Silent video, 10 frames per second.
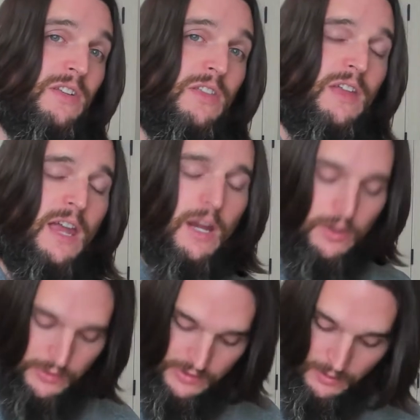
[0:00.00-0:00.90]

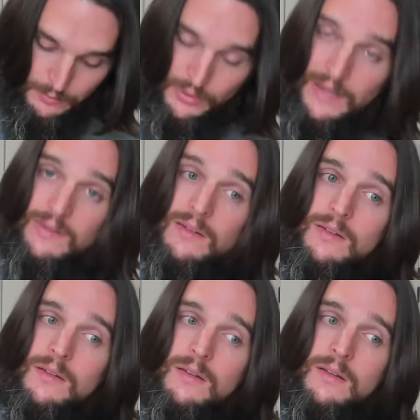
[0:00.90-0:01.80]
there. They're still
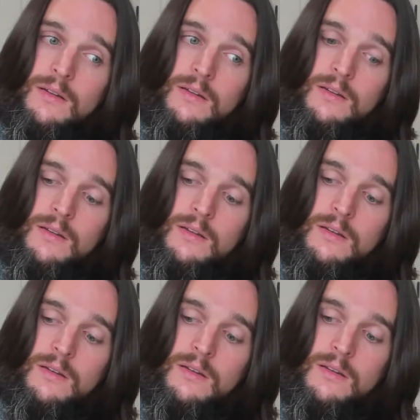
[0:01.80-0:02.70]
present.
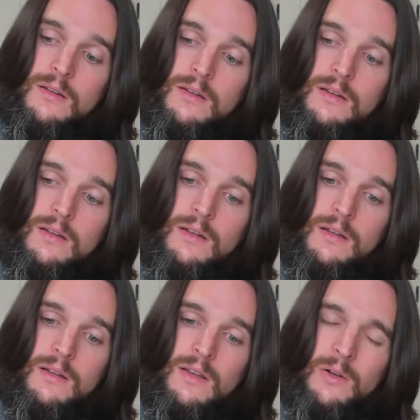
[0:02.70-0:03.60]

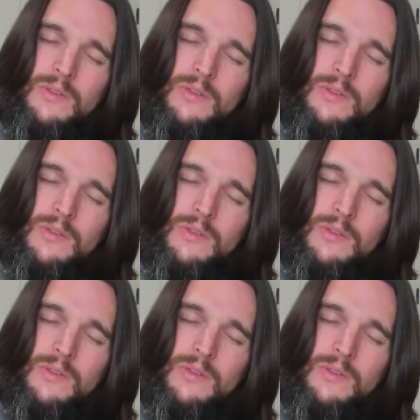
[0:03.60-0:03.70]
They